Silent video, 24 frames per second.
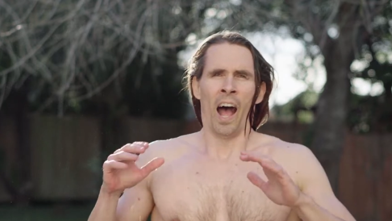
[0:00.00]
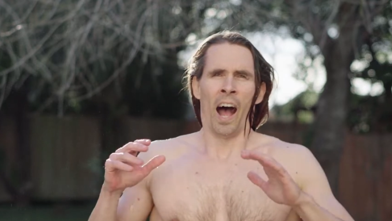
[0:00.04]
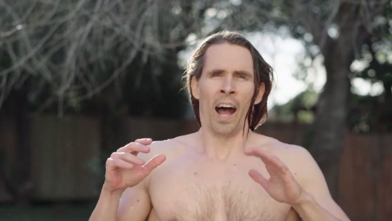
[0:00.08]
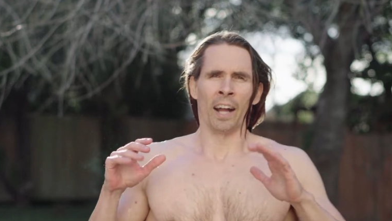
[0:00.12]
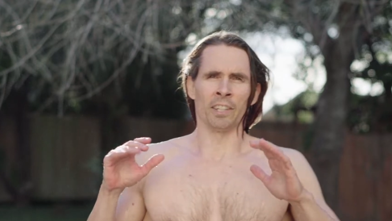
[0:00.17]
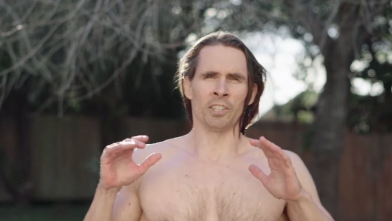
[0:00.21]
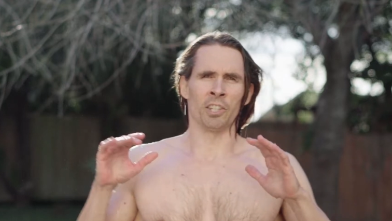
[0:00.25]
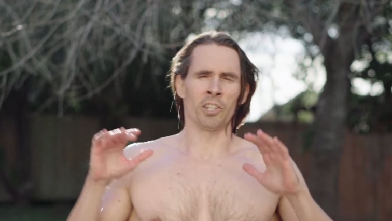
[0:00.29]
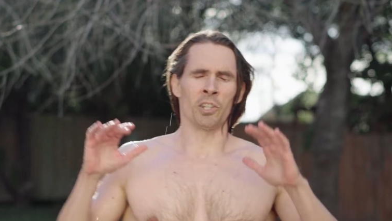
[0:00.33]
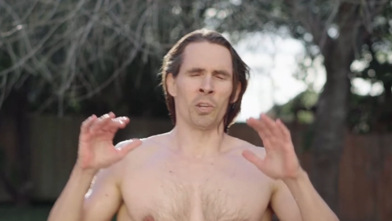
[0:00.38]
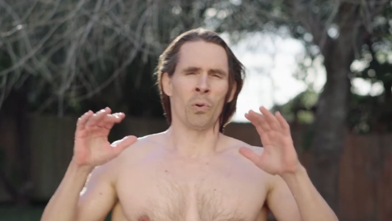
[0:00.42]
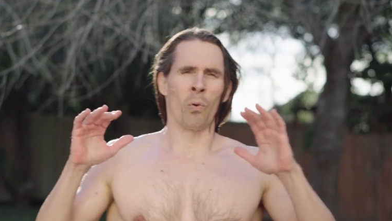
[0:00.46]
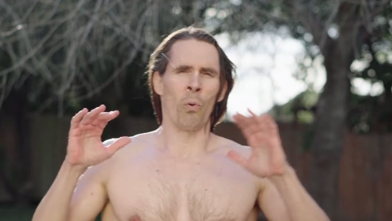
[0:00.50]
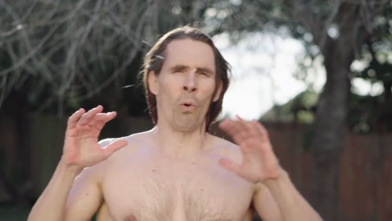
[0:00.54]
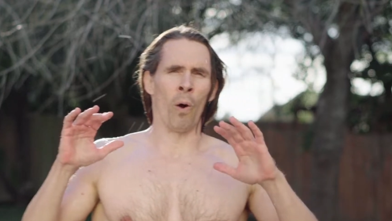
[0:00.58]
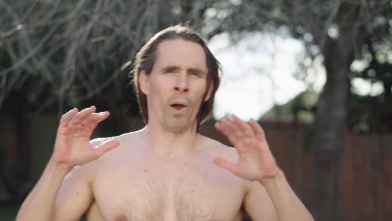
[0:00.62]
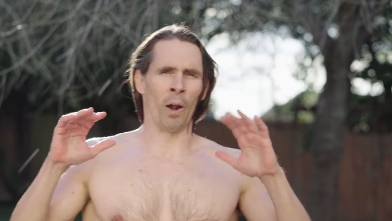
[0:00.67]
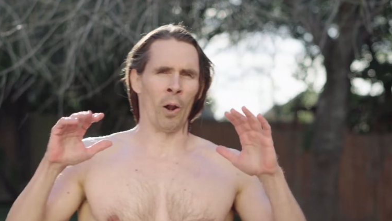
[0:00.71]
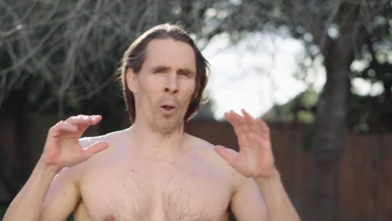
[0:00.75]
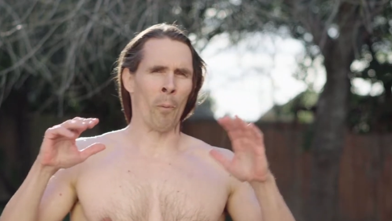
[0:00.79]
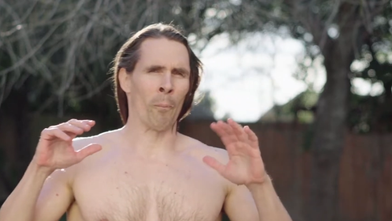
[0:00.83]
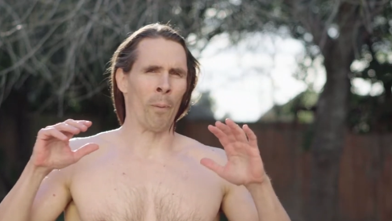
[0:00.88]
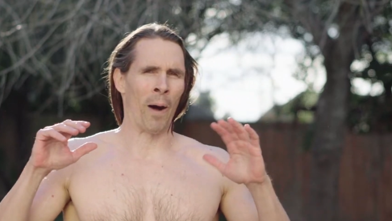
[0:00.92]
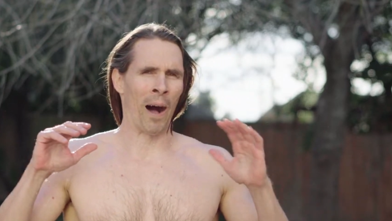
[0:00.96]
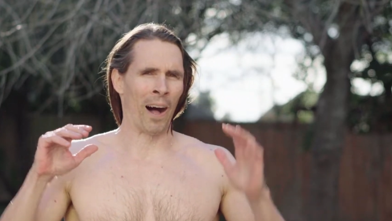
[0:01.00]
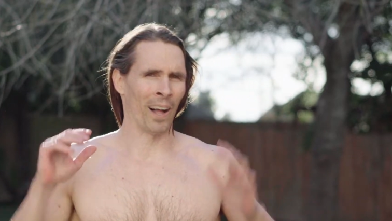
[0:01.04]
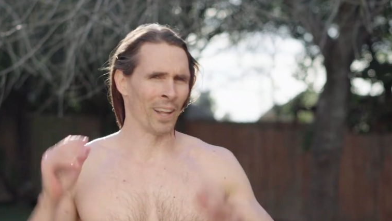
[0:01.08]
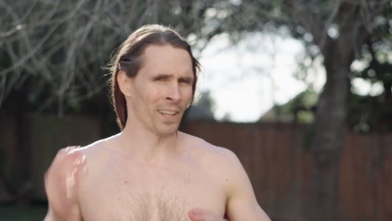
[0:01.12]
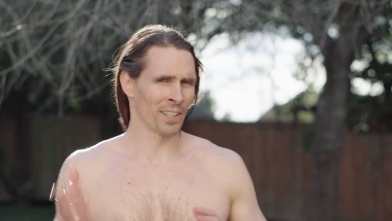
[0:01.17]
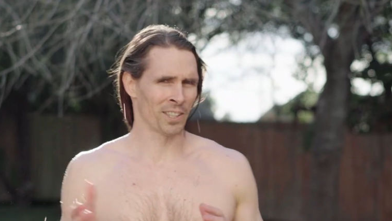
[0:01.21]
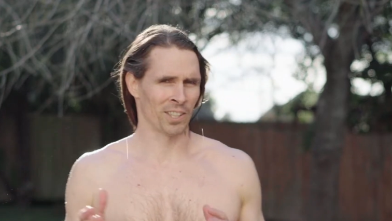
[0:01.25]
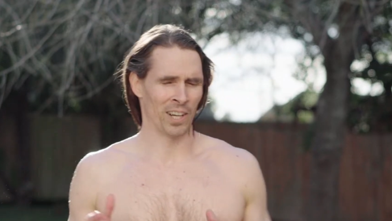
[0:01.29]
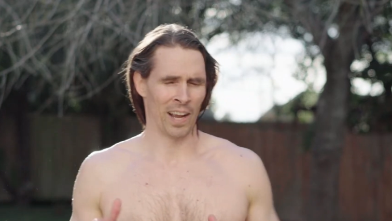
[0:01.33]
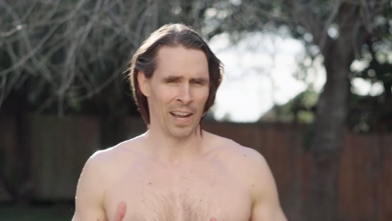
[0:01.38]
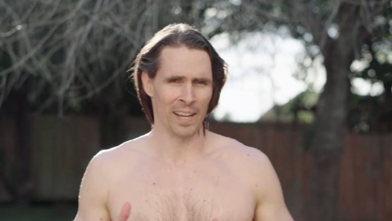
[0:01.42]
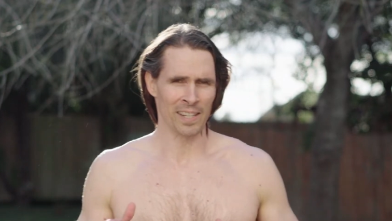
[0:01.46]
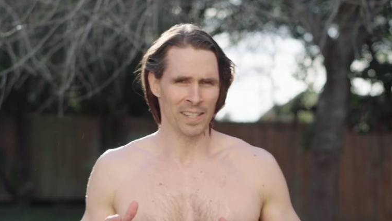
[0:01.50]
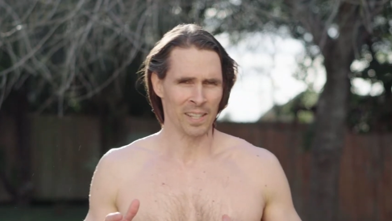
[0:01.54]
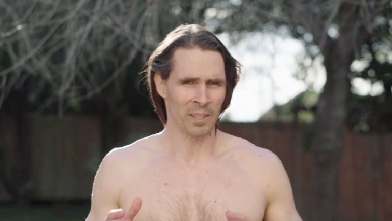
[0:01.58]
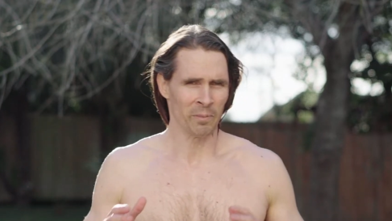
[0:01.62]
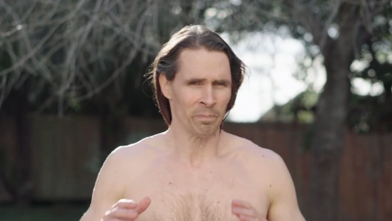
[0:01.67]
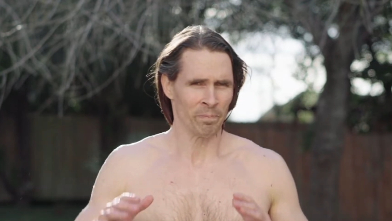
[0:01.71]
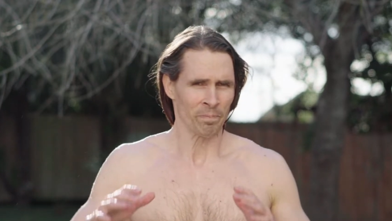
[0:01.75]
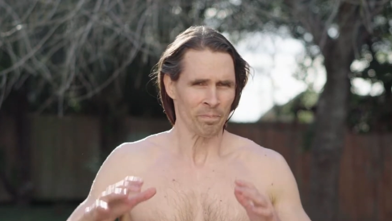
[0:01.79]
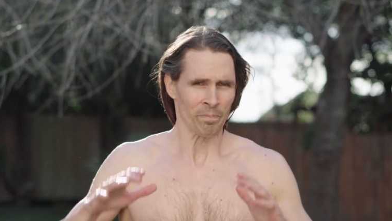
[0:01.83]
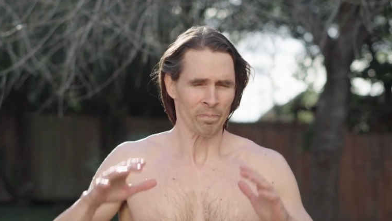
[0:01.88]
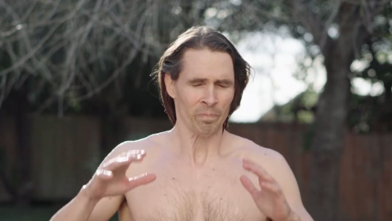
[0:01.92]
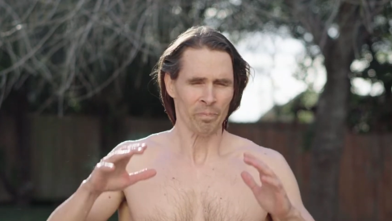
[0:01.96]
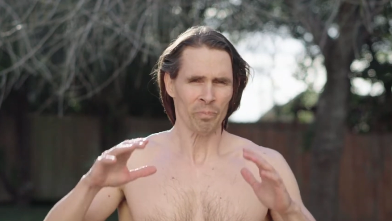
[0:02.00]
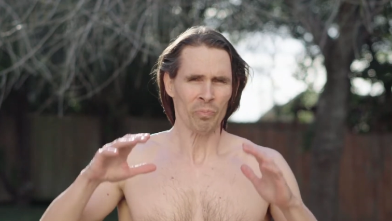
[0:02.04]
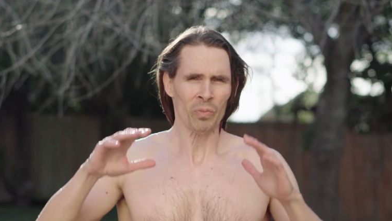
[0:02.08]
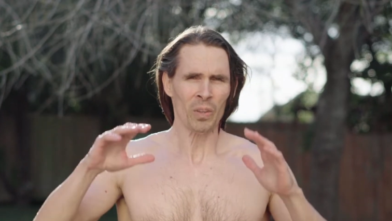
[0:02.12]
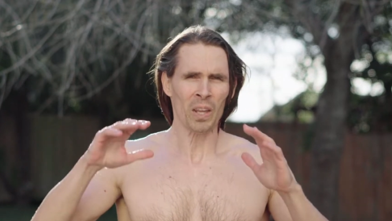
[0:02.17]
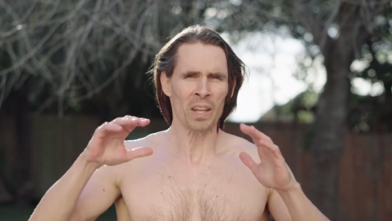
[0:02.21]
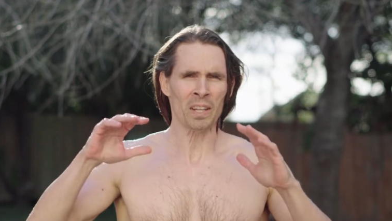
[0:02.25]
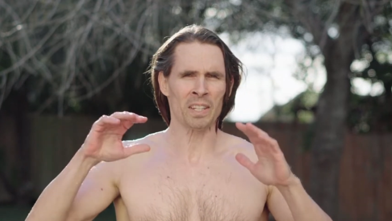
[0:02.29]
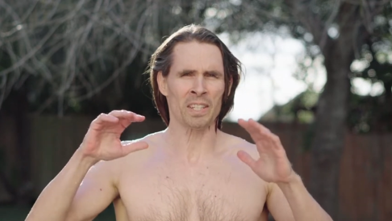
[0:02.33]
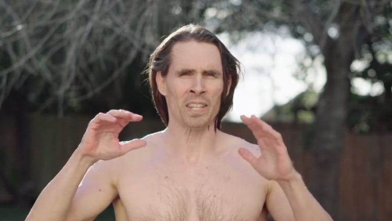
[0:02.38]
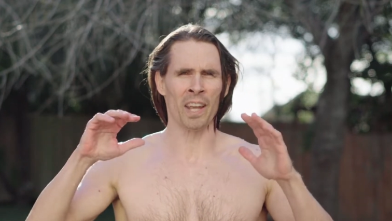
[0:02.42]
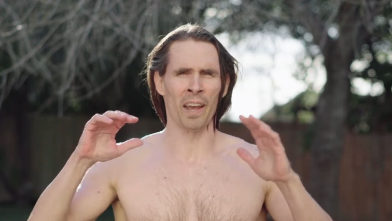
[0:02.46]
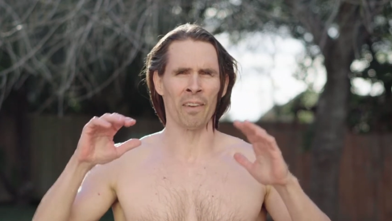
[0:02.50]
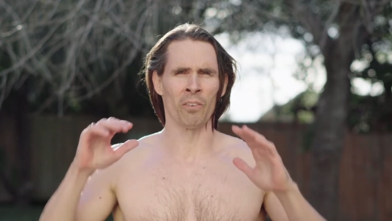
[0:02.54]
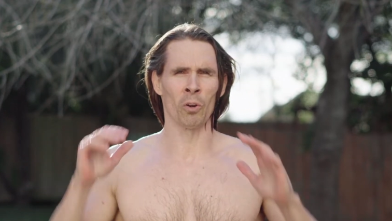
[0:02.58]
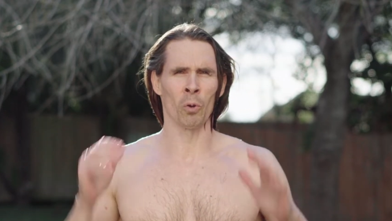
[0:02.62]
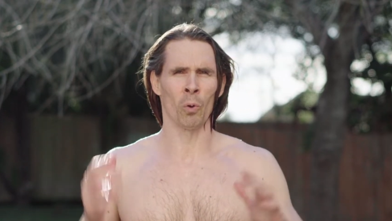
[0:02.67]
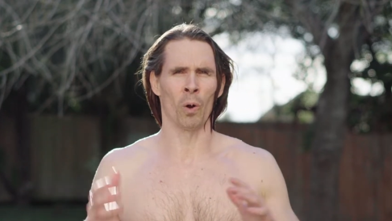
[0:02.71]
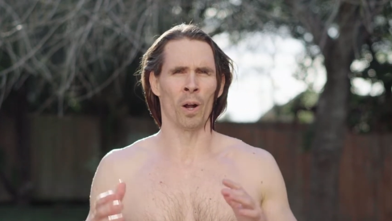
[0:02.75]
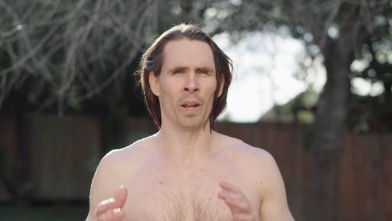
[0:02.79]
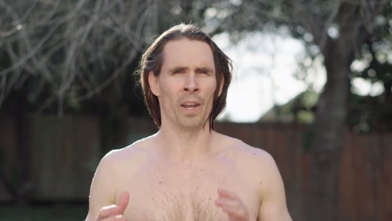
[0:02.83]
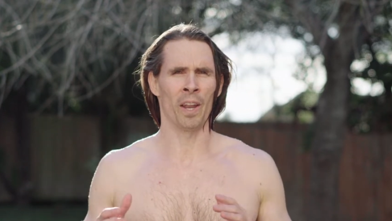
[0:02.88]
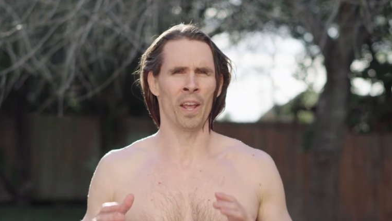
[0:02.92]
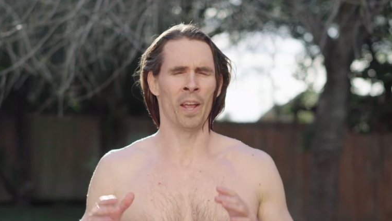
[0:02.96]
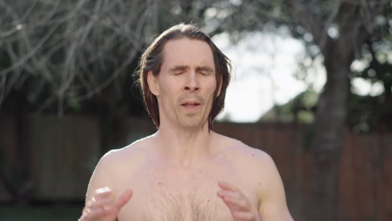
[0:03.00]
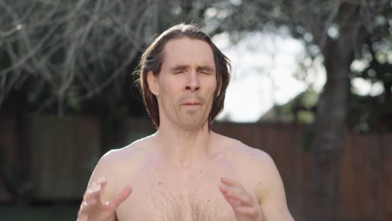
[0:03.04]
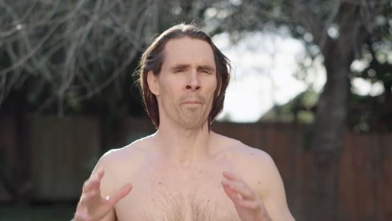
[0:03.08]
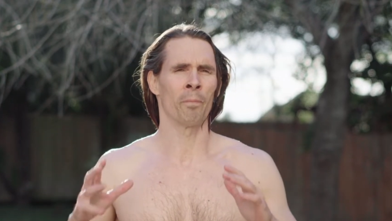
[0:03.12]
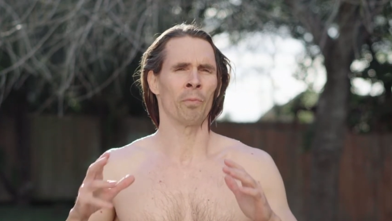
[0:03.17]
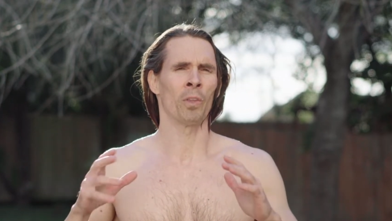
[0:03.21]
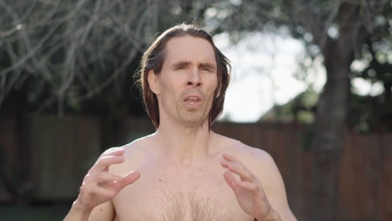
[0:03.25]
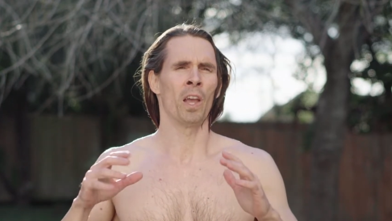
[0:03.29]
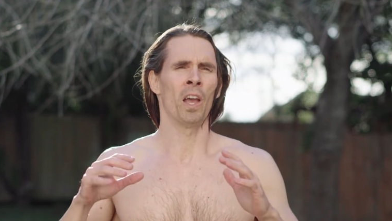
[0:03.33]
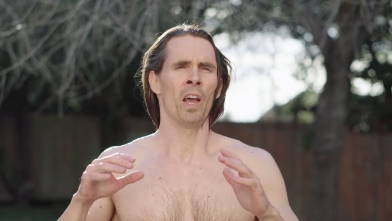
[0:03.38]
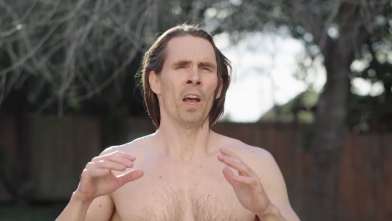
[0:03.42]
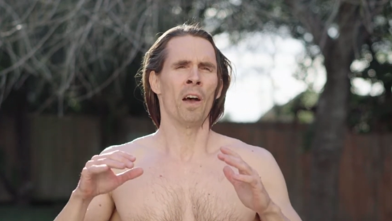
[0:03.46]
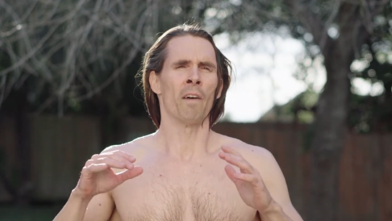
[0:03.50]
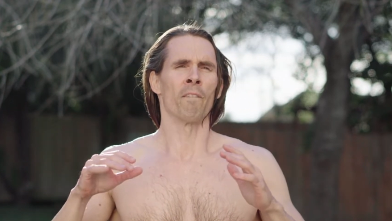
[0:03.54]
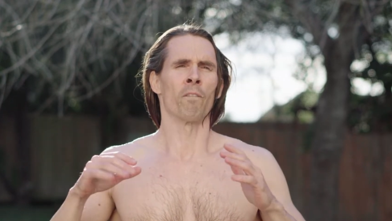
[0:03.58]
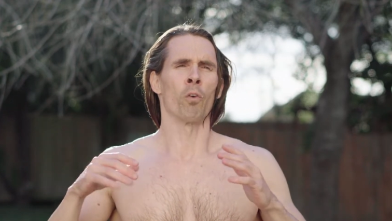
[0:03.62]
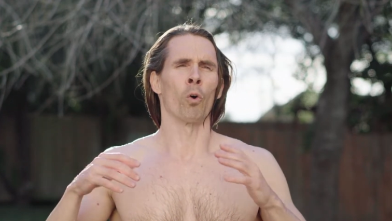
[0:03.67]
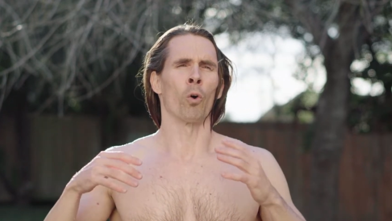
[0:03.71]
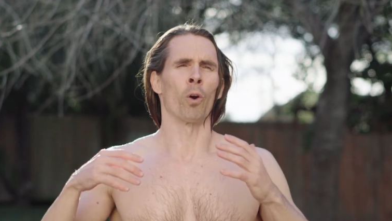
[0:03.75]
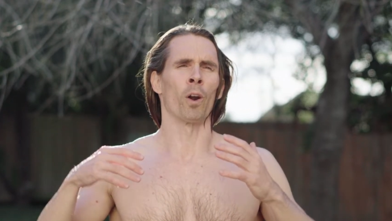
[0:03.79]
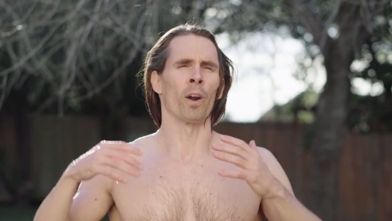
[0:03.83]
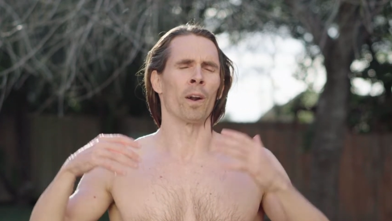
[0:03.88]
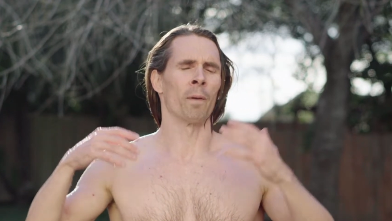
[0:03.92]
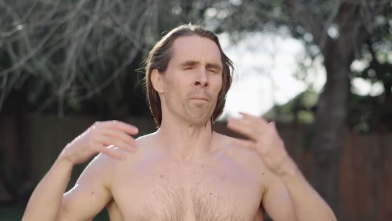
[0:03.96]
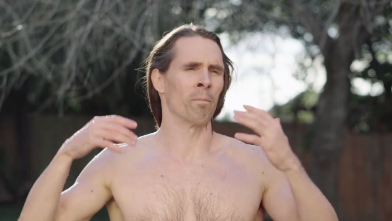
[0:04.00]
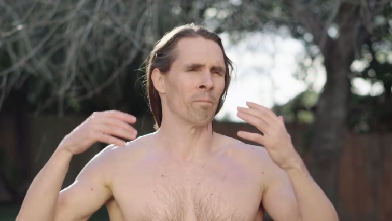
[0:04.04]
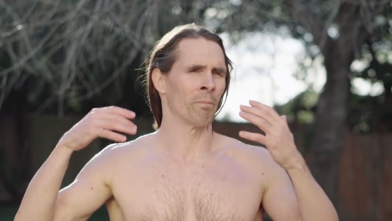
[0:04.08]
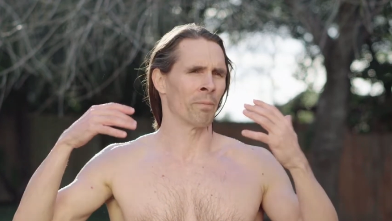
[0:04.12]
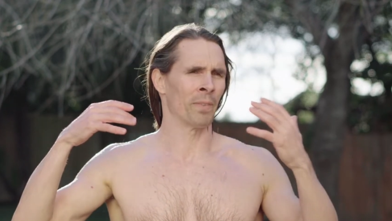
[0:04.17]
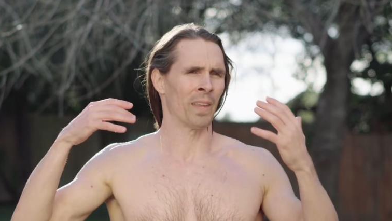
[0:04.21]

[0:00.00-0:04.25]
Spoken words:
I just want to apologize to everyone for